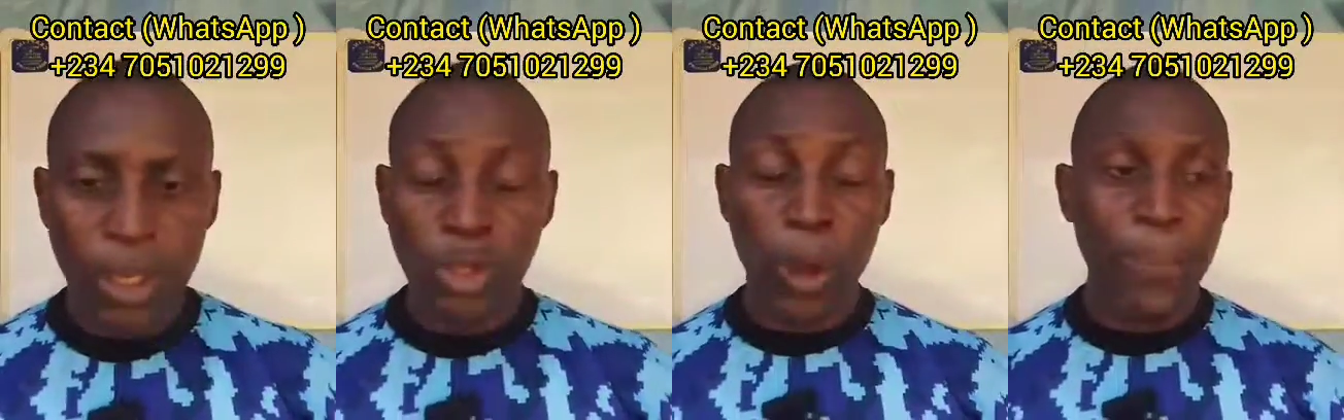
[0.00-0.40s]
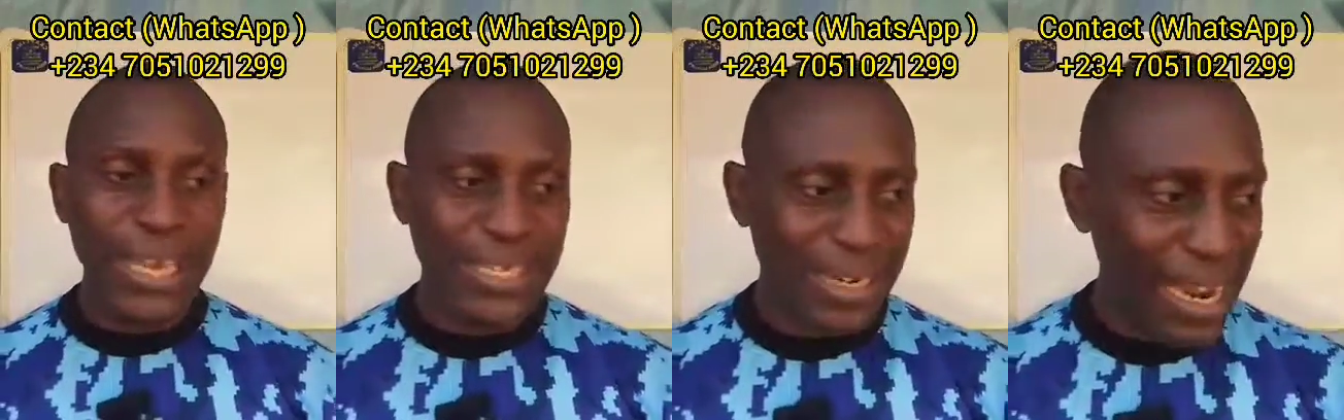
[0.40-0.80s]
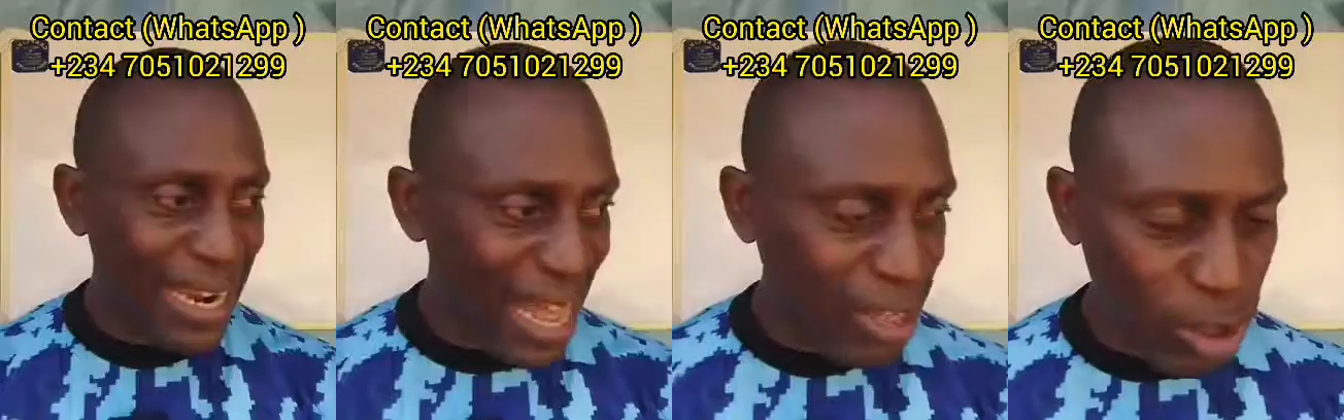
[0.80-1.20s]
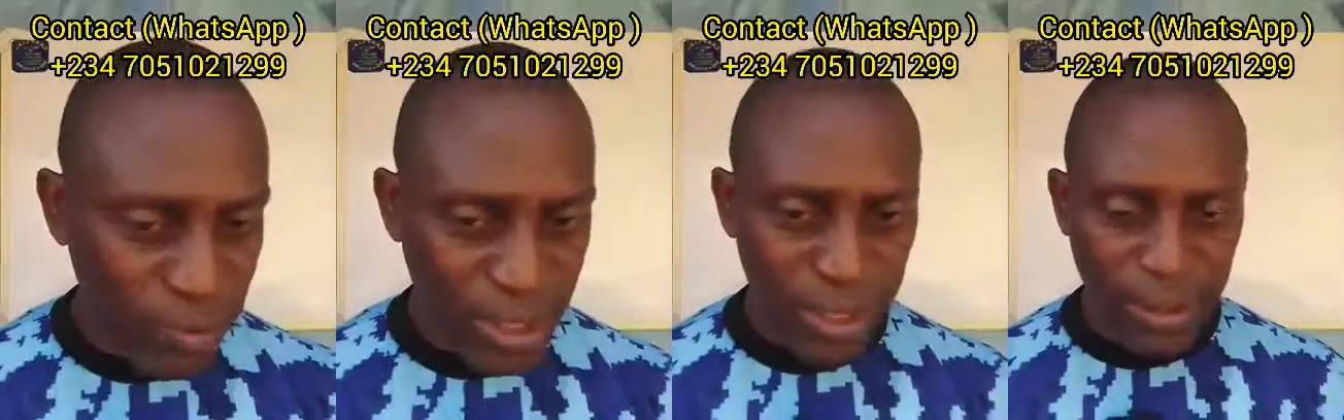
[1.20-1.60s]
Some birds ran out
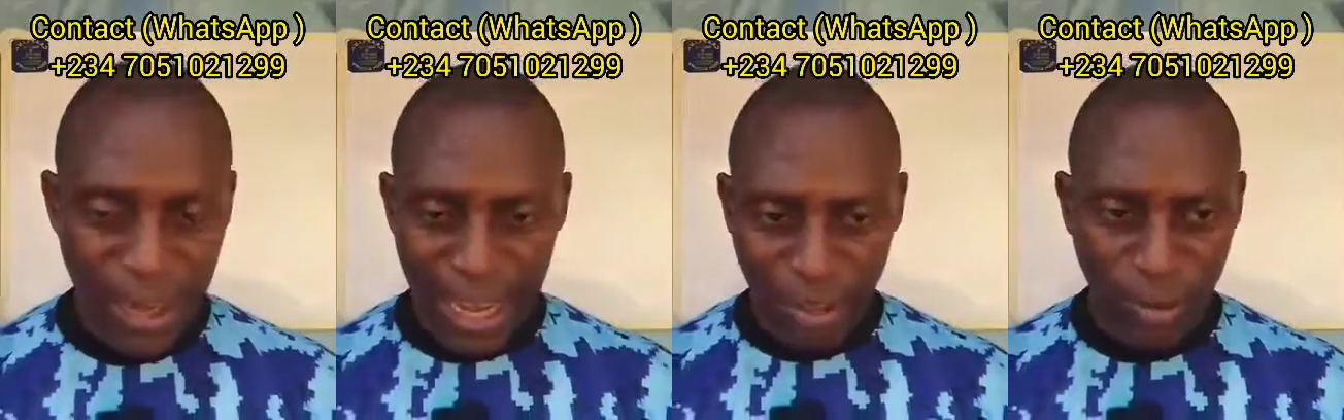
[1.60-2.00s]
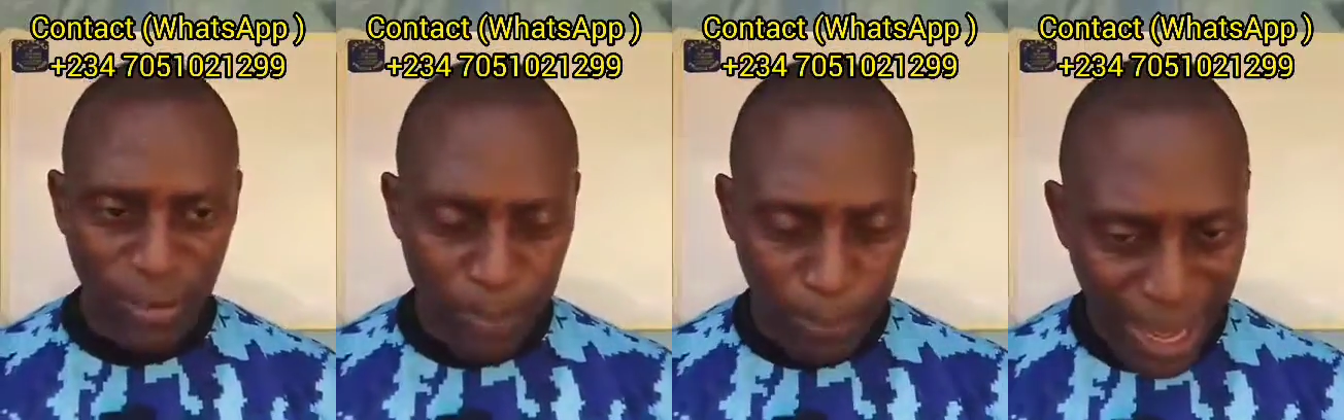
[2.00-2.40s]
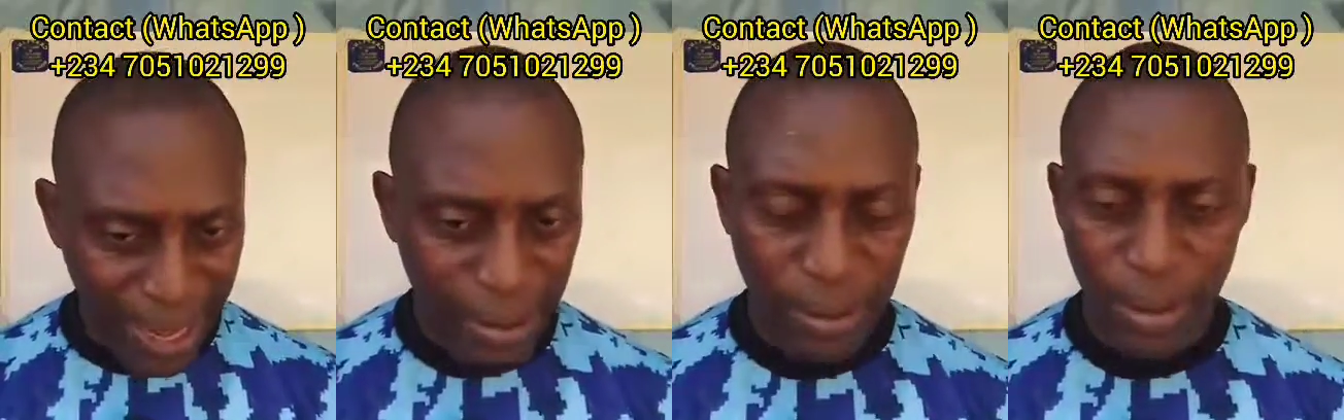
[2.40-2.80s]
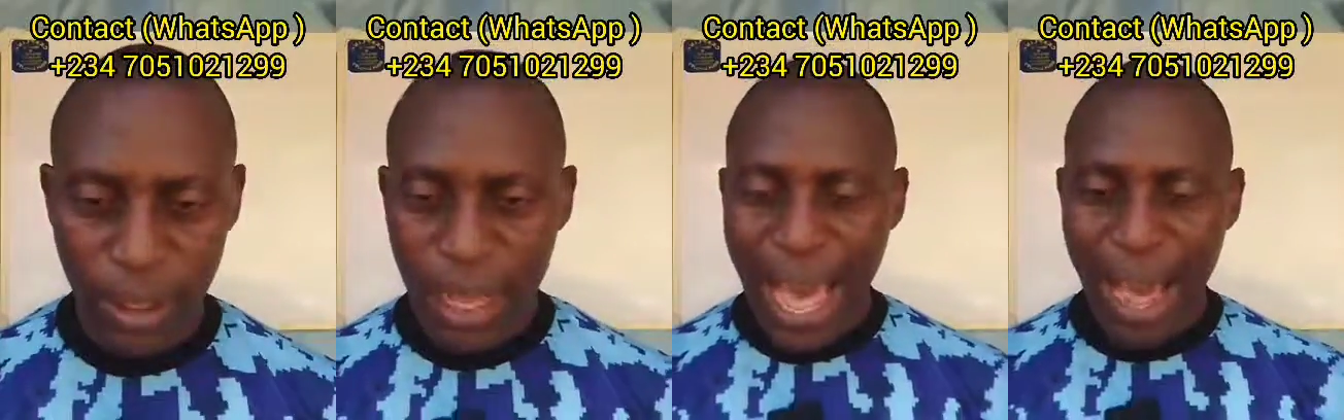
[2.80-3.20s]
of the pen.
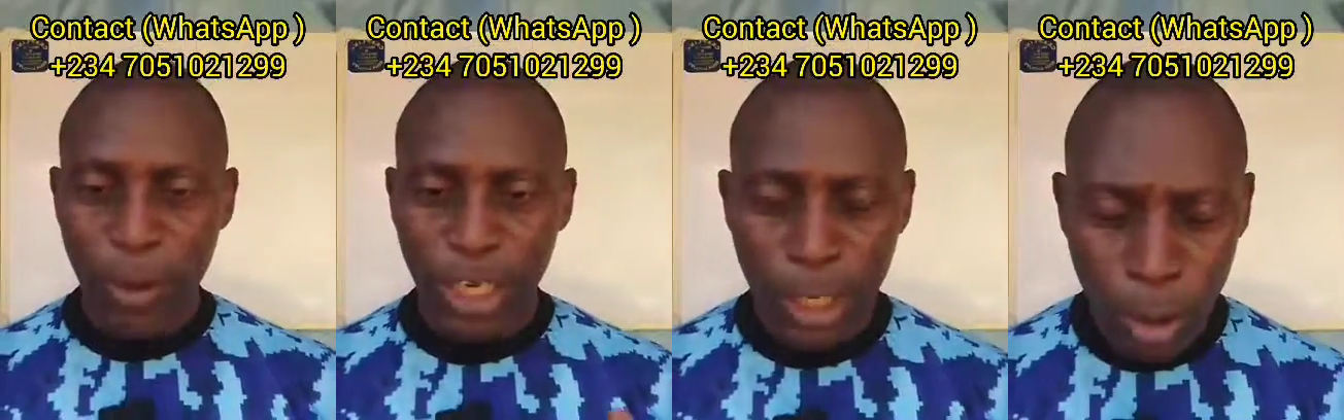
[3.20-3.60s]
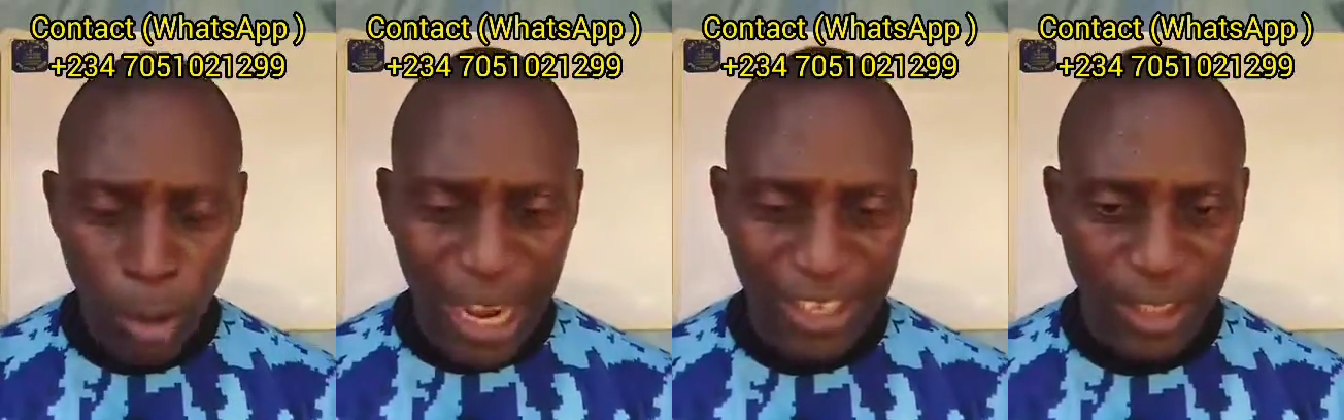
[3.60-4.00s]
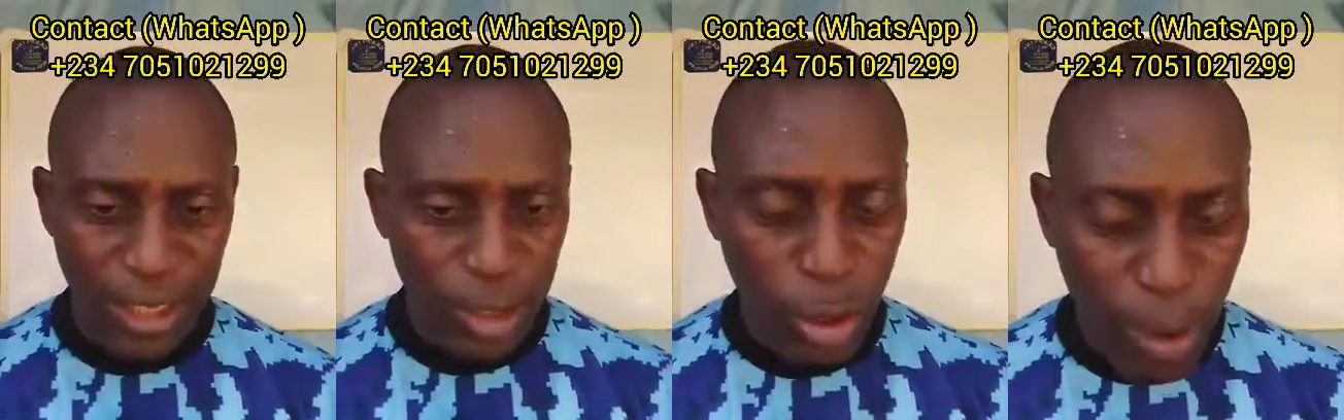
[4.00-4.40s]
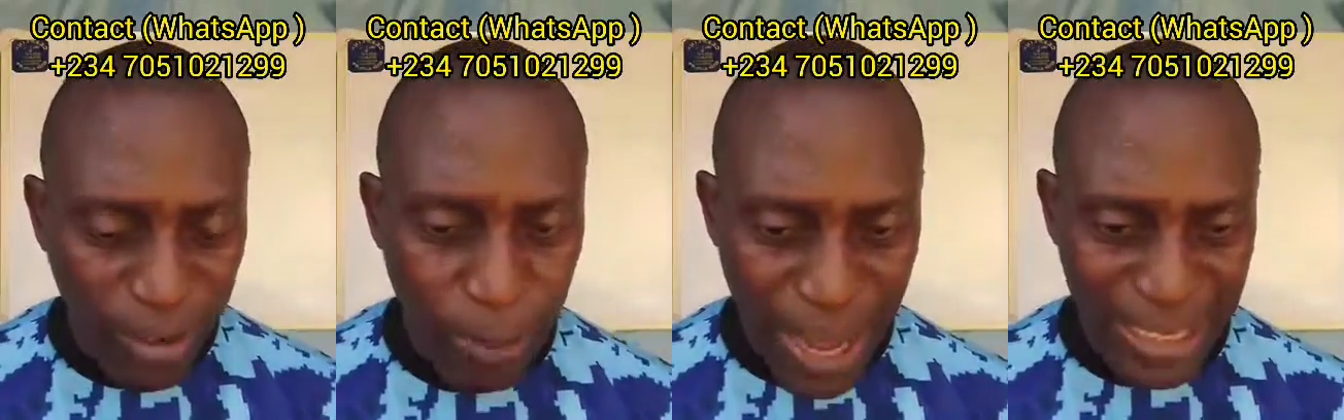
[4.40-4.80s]
We didn't know that some
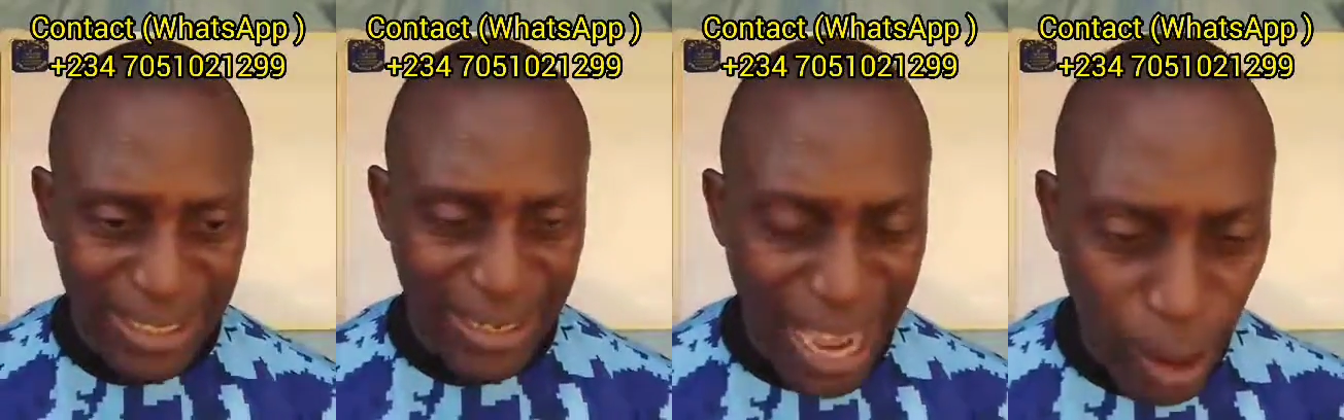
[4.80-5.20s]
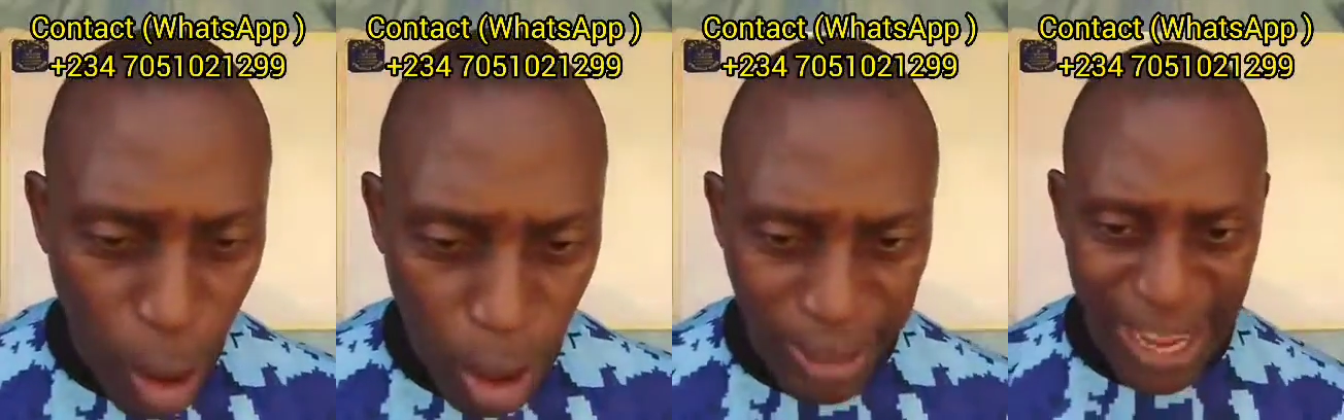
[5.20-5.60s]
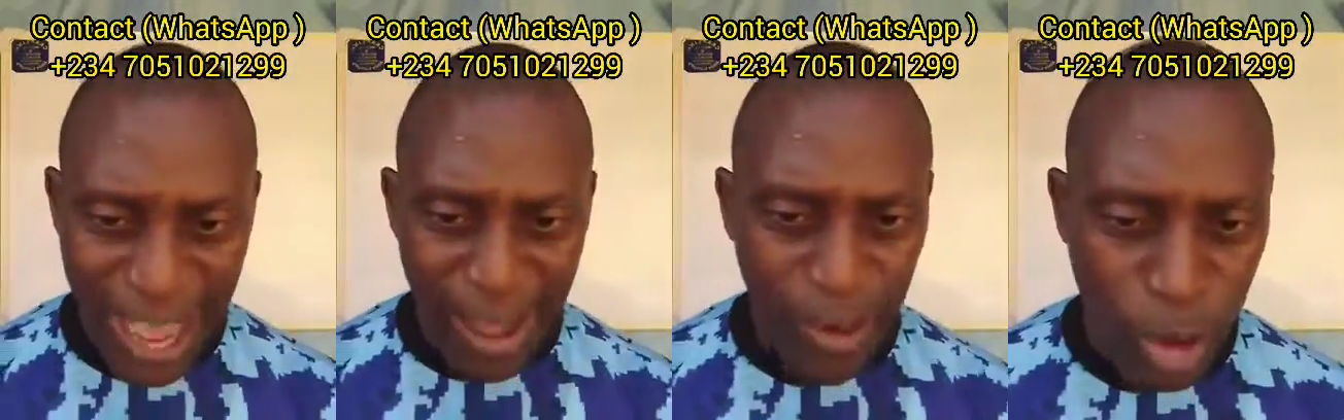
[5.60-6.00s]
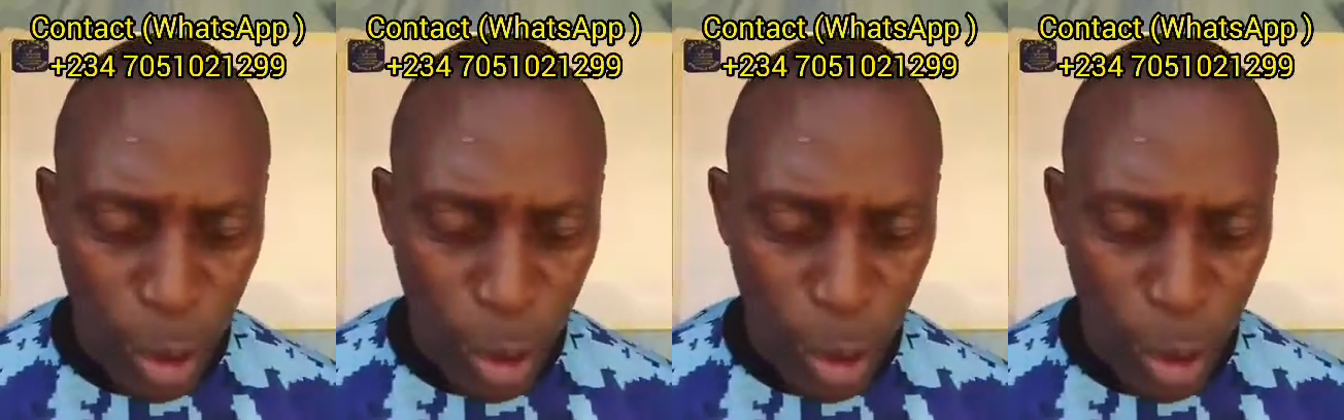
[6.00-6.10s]
of the birds ran under